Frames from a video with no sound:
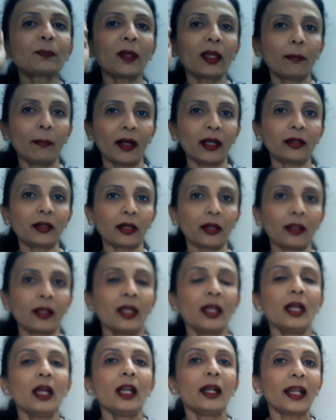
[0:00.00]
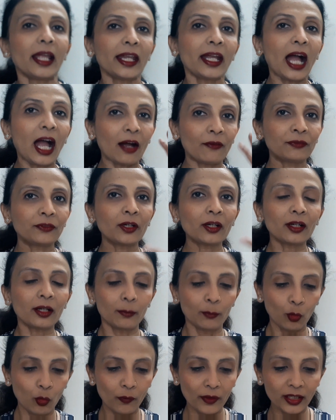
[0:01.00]
pigmented. Like after
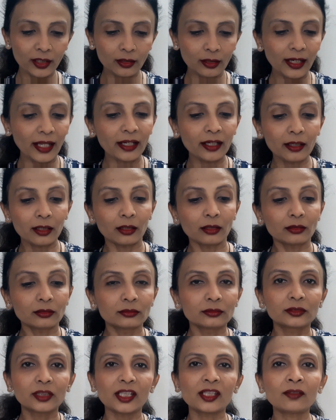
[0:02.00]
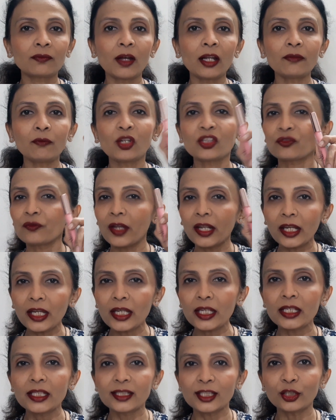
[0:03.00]
removing, like this one was very
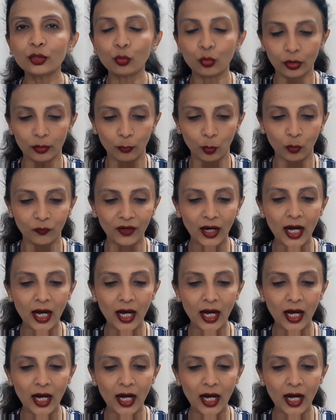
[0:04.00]
easy to remove.